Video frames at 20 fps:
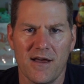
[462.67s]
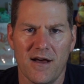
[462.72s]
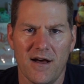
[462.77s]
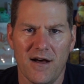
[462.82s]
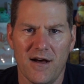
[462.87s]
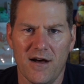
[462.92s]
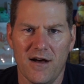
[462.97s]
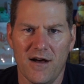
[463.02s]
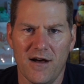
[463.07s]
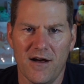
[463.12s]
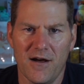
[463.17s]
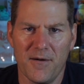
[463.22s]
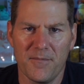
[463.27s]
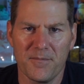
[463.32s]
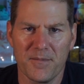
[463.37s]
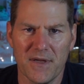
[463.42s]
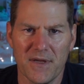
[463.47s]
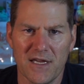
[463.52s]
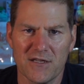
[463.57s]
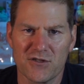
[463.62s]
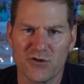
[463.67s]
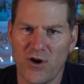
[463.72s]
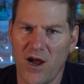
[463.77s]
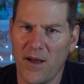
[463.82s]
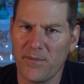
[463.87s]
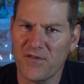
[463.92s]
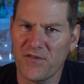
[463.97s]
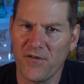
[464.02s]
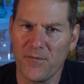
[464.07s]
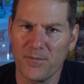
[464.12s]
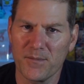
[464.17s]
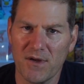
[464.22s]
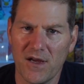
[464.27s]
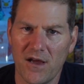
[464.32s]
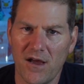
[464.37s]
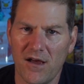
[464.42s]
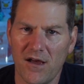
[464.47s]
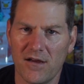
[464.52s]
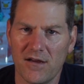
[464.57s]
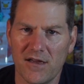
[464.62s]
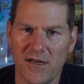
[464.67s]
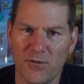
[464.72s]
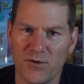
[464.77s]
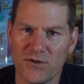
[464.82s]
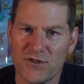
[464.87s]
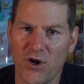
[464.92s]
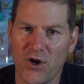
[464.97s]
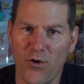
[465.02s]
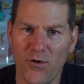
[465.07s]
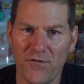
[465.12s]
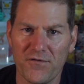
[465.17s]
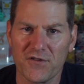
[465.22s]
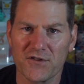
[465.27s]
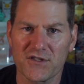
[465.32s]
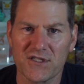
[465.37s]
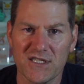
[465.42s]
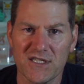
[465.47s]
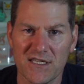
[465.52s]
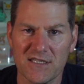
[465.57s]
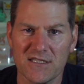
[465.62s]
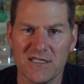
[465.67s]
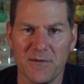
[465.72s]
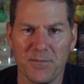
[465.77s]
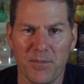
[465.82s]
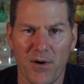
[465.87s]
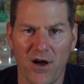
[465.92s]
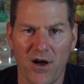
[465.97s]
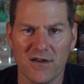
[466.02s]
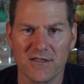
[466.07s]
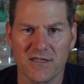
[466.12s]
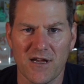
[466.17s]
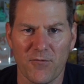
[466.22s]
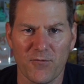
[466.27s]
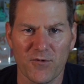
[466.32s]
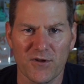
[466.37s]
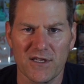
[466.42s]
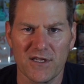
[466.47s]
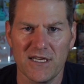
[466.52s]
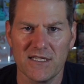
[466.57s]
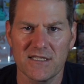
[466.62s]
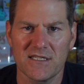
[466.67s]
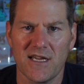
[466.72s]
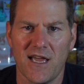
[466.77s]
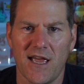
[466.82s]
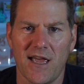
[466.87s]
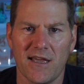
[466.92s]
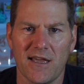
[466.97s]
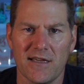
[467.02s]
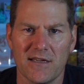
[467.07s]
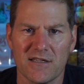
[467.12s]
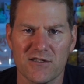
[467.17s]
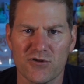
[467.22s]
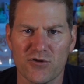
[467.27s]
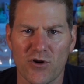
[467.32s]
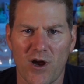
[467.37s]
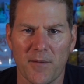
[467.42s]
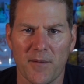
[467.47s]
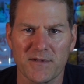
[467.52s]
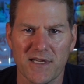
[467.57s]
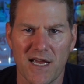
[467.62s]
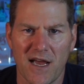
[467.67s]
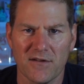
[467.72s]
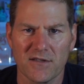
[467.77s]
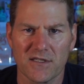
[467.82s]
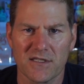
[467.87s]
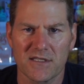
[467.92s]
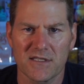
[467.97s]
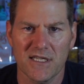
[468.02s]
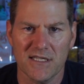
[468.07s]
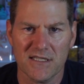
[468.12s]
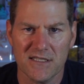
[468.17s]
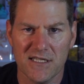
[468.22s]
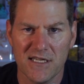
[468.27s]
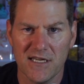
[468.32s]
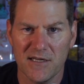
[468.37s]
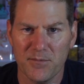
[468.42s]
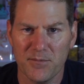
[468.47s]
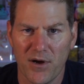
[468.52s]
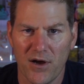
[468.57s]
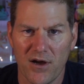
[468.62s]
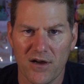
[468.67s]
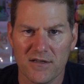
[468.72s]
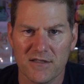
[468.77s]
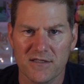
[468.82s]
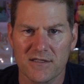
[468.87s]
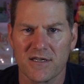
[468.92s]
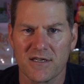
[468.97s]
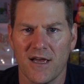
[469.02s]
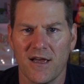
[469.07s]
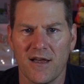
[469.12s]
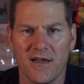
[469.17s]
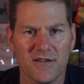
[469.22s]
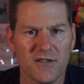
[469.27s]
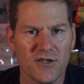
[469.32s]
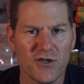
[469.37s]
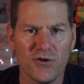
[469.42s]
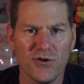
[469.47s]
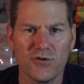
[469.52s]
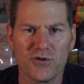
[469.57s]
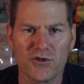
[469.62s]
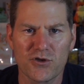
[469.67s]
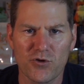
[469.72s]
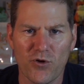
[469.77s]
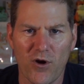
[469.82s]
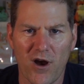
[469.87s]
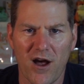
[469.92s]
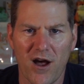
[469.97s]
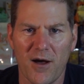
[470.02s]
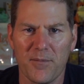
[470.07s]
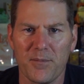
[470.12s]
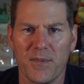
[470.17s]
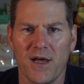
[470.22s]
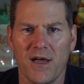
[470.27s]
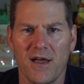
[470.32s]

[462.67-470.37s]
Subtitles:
It was going for $60 on release day. It's dropped down to $16. Huge drop